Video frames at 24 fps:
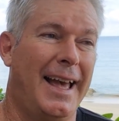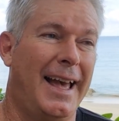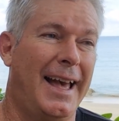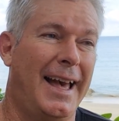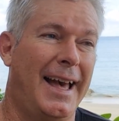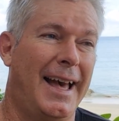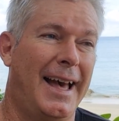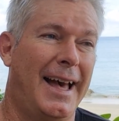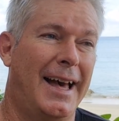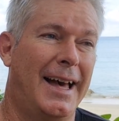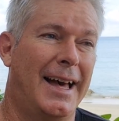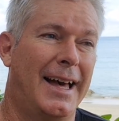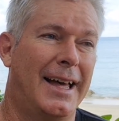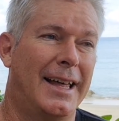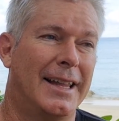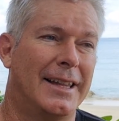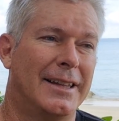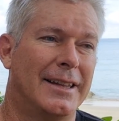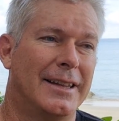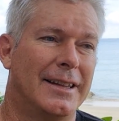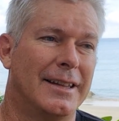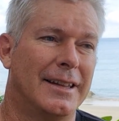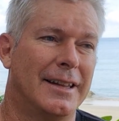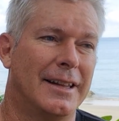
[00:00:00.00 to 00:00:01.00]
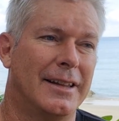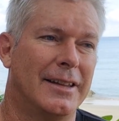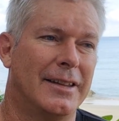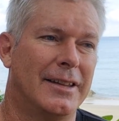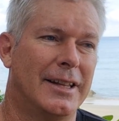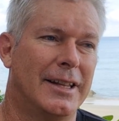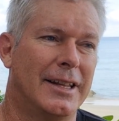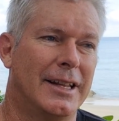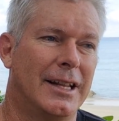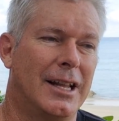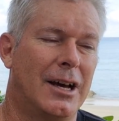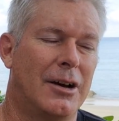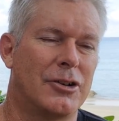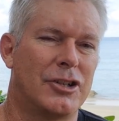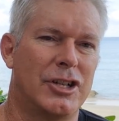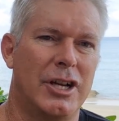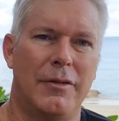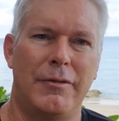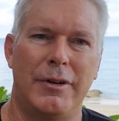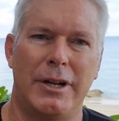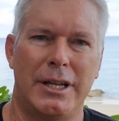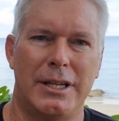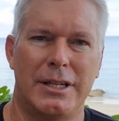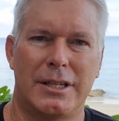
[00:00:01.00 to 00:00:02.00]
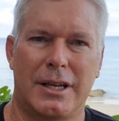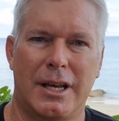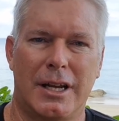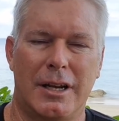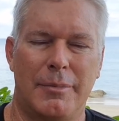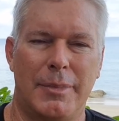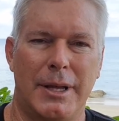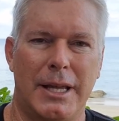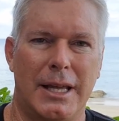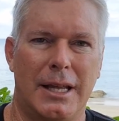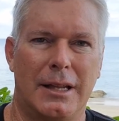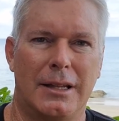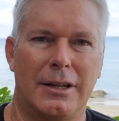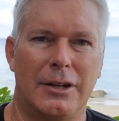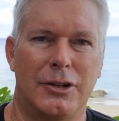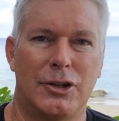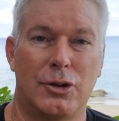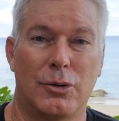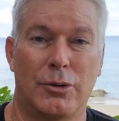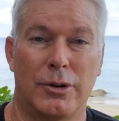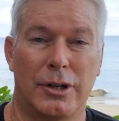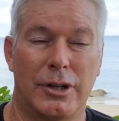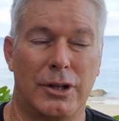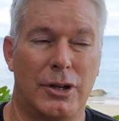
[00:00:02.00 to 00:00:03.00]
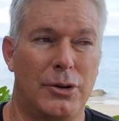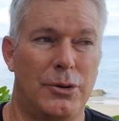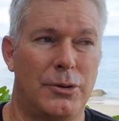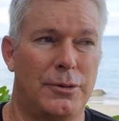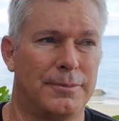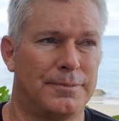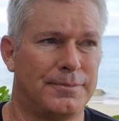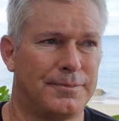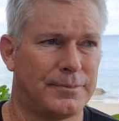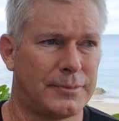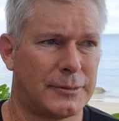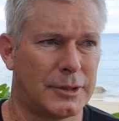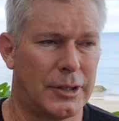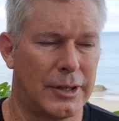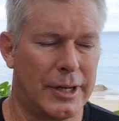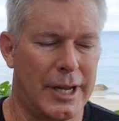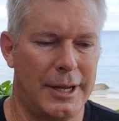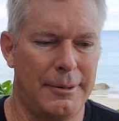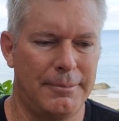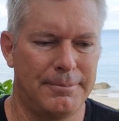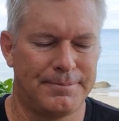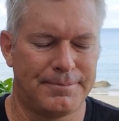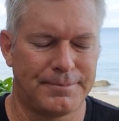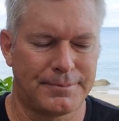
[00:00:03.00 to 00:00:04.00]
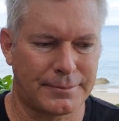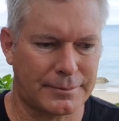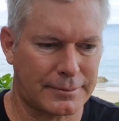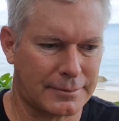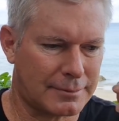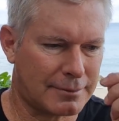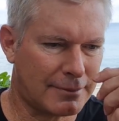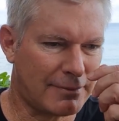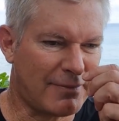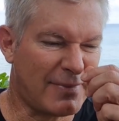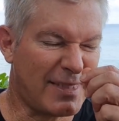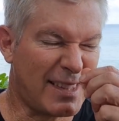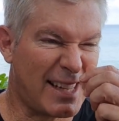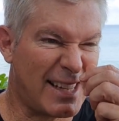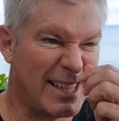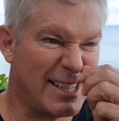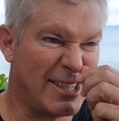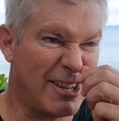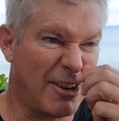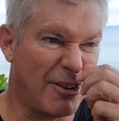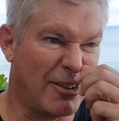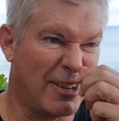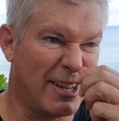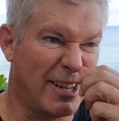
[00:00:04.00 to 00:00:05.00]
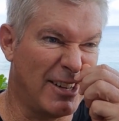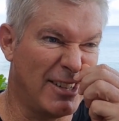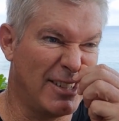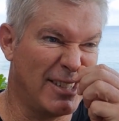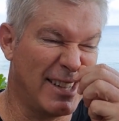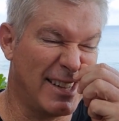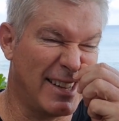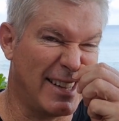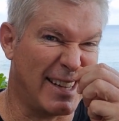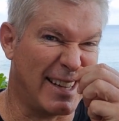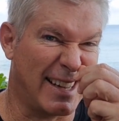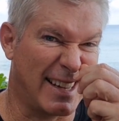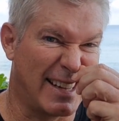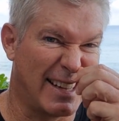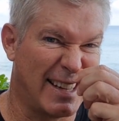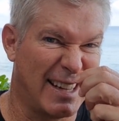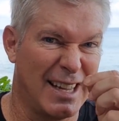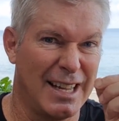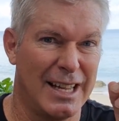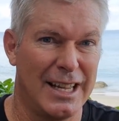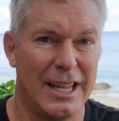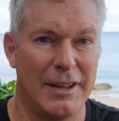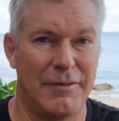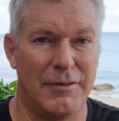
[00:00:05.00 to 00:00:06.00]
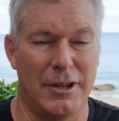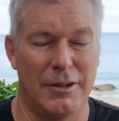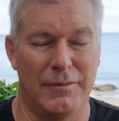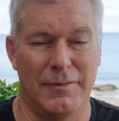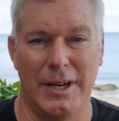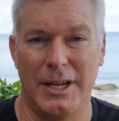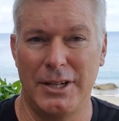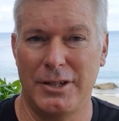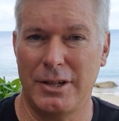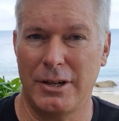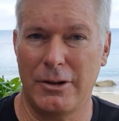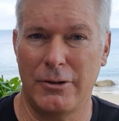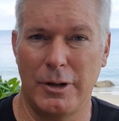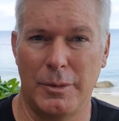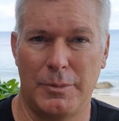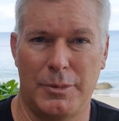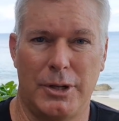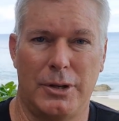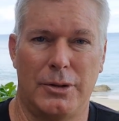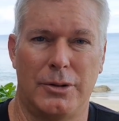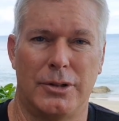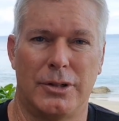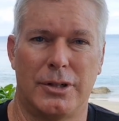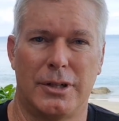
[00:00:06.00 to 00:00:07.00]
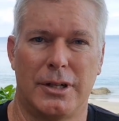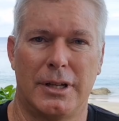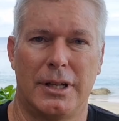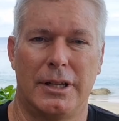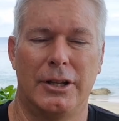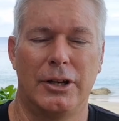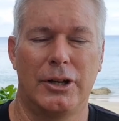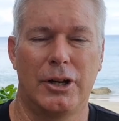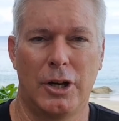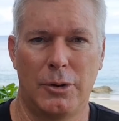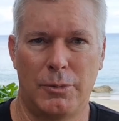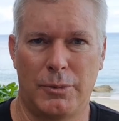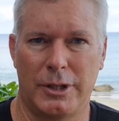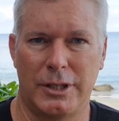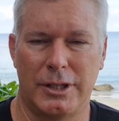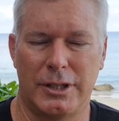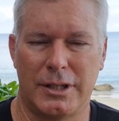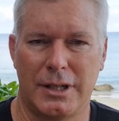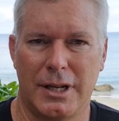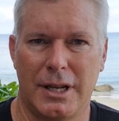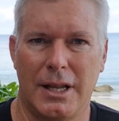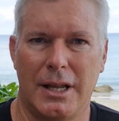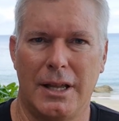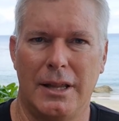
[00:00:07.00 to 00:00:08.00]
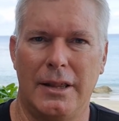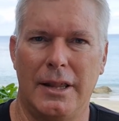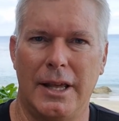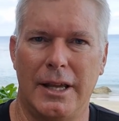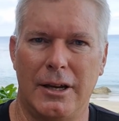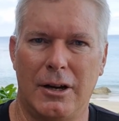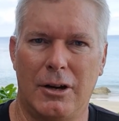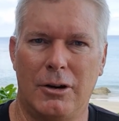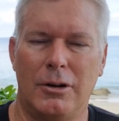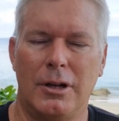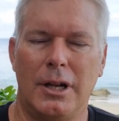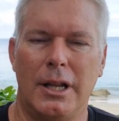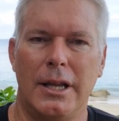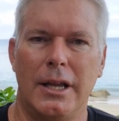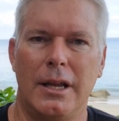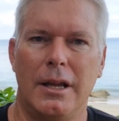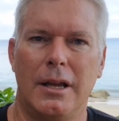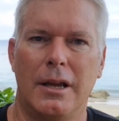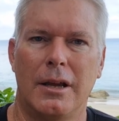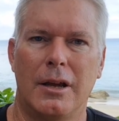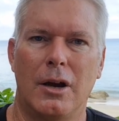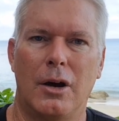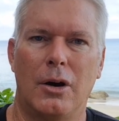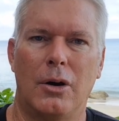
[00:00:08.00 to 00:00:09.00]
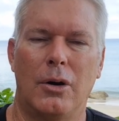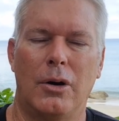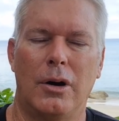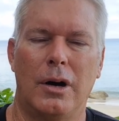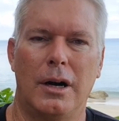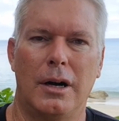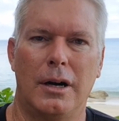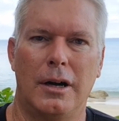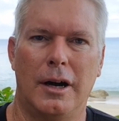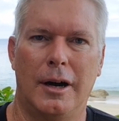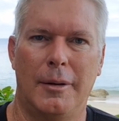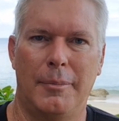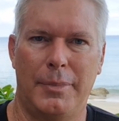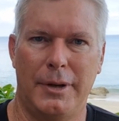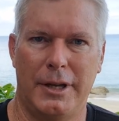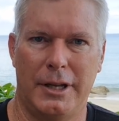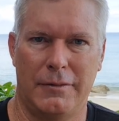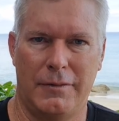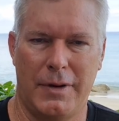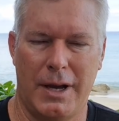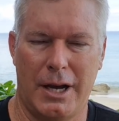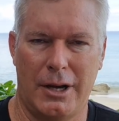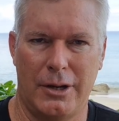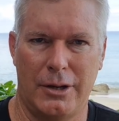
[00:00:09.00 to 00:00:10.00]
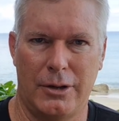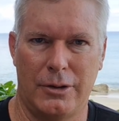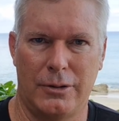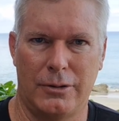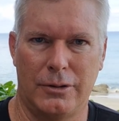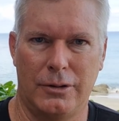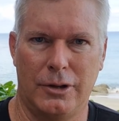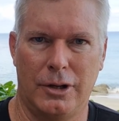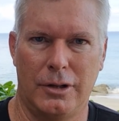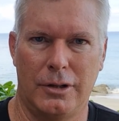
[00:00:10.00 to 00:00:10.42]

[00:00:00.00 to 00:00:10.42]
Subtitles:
and the longevity is going to be shortened too. Okay, so here's the thing: if you invest in cryptos, the good ones, they only go up in value.